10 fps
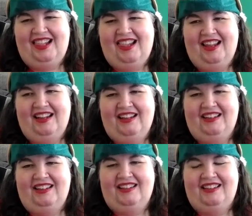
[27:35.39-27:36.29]

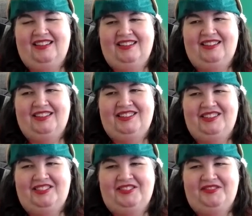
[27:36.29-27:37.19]

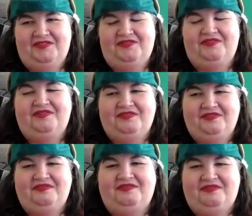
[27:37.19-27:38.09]

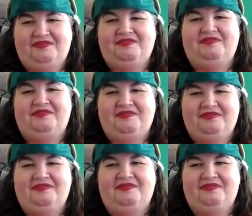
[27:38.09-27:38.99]

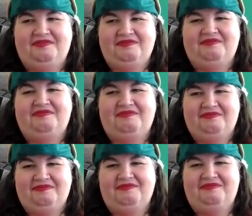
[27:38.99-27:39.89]

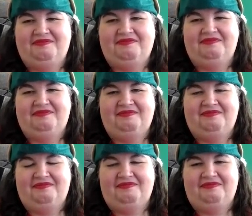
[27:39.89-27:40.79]

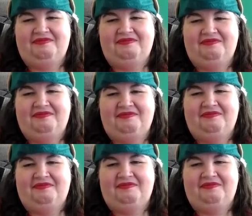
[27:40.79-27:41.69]

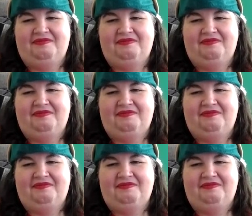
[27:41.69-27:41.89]
The person shown says nothing.